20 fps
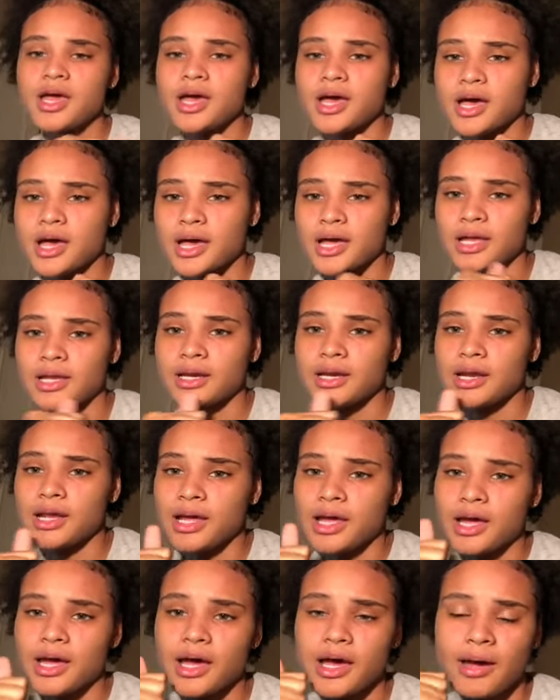and
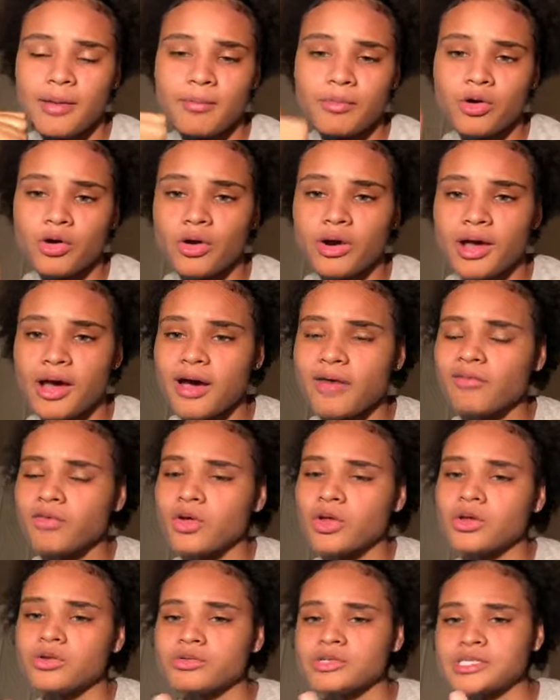I'm gonna have
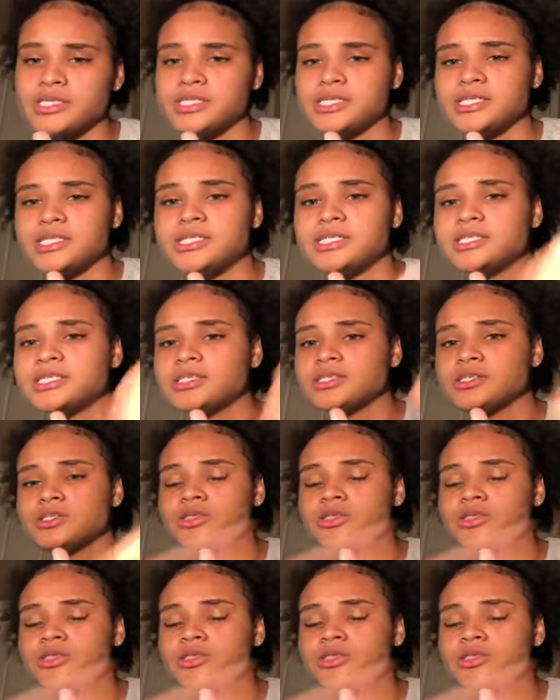all the receipts.